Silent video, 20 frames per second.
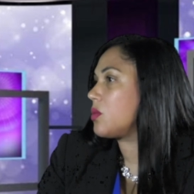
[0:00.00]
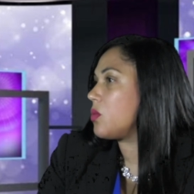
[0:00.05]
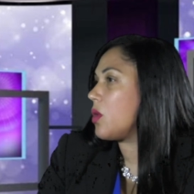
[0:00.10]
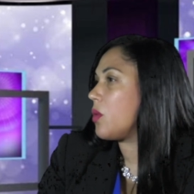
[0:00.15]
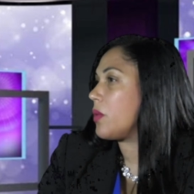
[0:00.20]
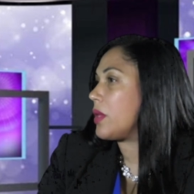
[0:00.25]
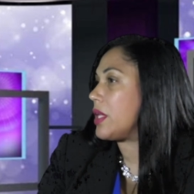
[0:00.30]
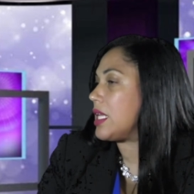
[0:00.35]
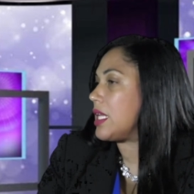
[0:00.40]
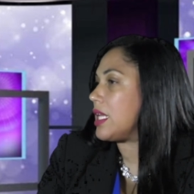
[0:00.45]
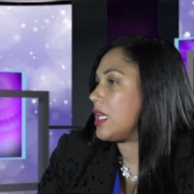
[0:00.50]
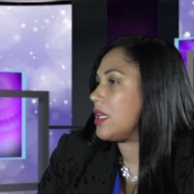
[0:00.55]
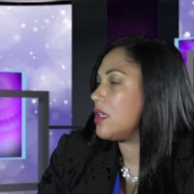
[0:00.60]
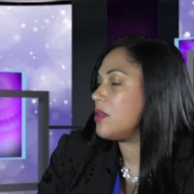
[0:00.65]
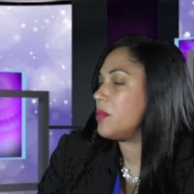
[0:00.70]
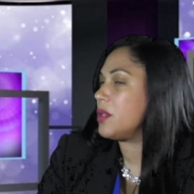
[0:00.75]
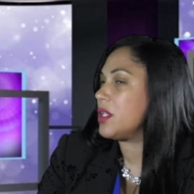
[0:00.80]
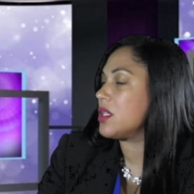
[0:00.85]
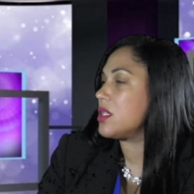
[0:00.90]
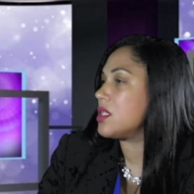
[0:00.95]
what we
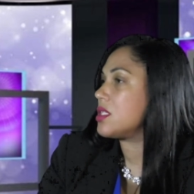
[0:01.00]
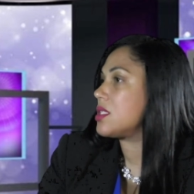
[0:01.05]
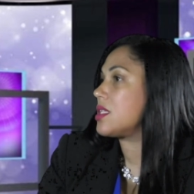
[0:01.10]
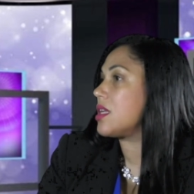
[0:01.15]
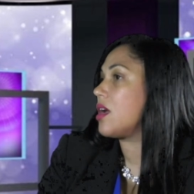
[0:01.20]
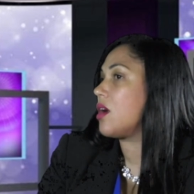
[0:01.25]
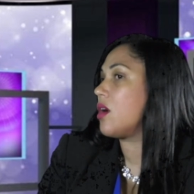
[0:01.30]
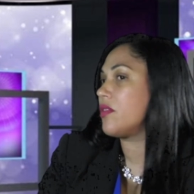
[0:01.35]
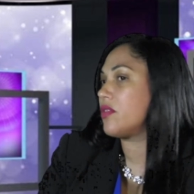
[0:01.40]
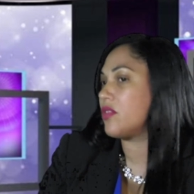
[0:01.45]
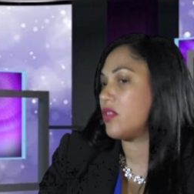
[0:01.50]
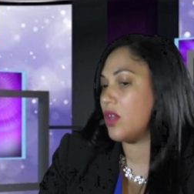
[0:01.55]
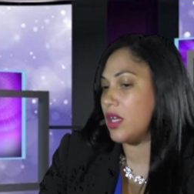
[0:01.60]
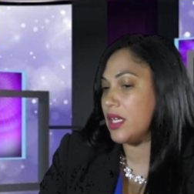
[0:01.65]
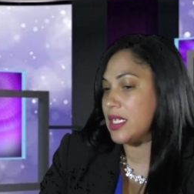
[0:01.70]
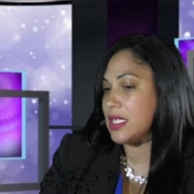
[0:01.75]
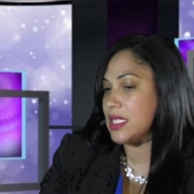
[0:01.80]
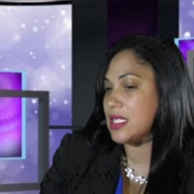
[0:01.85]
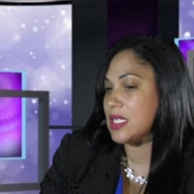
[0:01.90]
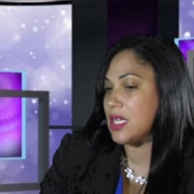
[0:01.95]
need because
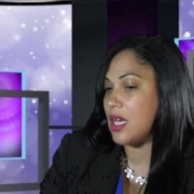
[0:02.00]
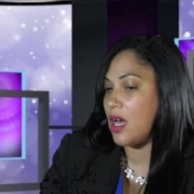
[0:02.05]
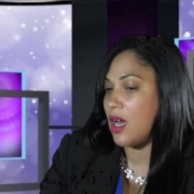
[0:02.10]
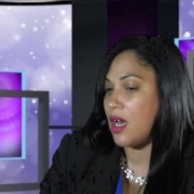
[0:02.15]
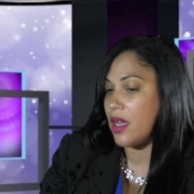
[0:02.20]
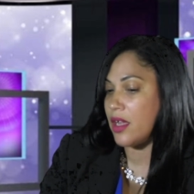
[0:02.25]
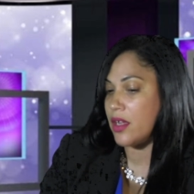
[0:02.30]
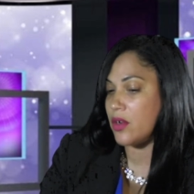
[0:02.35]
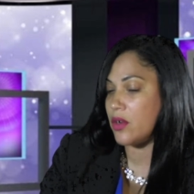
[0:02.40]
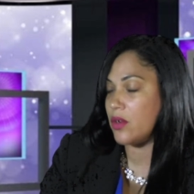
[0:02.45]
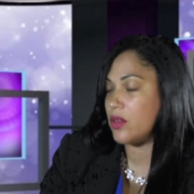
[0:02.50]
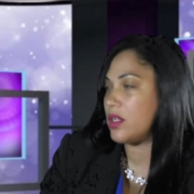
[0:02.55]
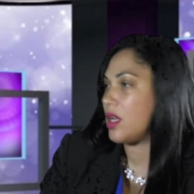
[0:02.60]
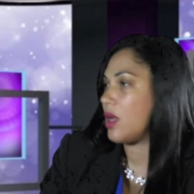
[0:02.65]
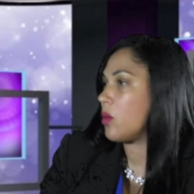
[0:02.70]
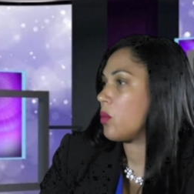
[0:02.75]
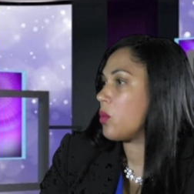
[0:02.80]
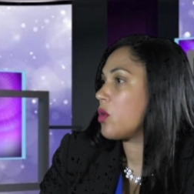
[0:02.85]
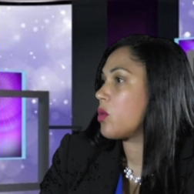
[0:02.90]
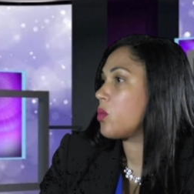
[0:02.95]
the entire
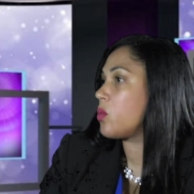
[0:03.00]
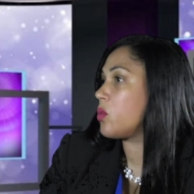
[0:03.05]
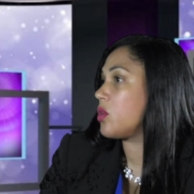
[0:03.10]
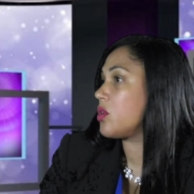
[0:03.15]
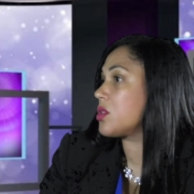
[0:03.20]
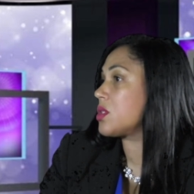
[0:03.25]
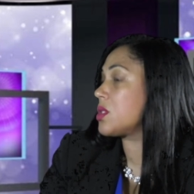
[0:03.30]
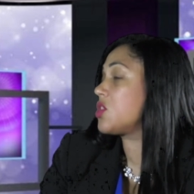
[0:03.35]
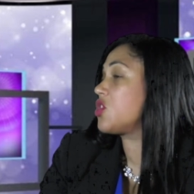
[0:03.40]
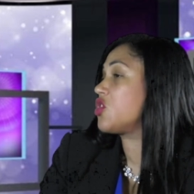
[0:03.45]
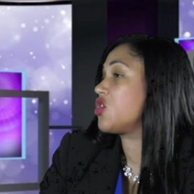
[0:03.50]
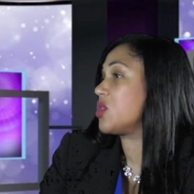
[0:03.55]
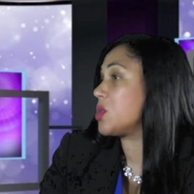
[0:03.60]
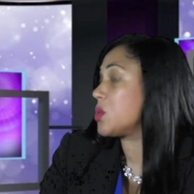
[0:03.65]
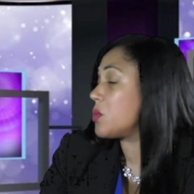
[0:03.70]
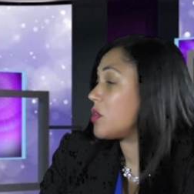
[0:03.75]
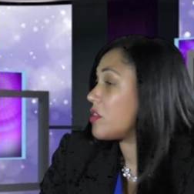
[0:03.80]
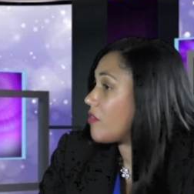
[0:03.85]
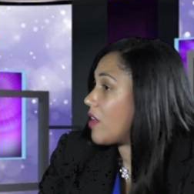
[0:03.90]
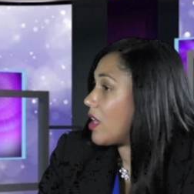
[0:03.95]
network works
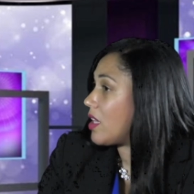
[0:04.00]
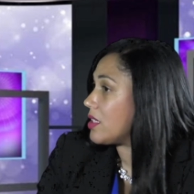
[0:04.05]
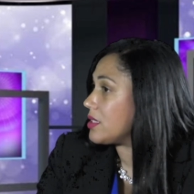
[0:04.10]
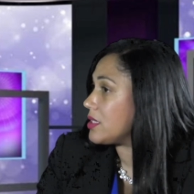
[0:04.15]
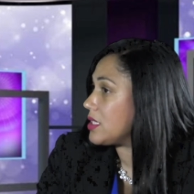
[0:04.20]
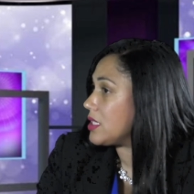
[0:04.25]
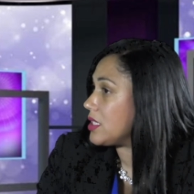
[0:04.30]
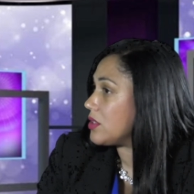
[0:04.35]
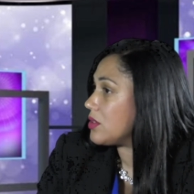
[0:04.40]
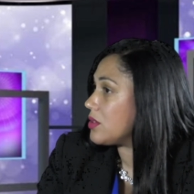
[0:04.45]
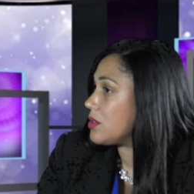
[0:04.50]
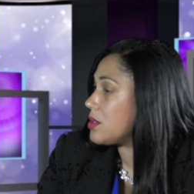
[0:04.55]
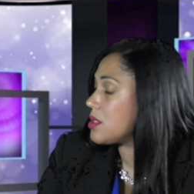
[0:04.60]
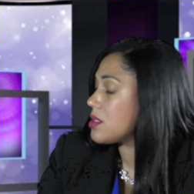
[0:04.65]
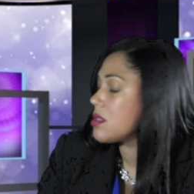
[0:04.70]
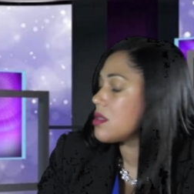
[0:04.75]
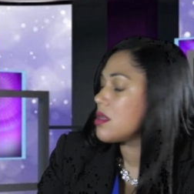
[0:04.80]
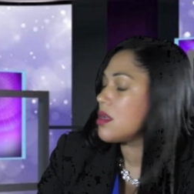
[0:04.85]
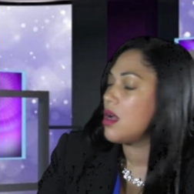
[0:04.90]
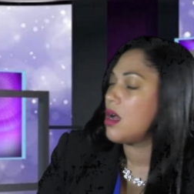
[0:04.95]
just with volunteers.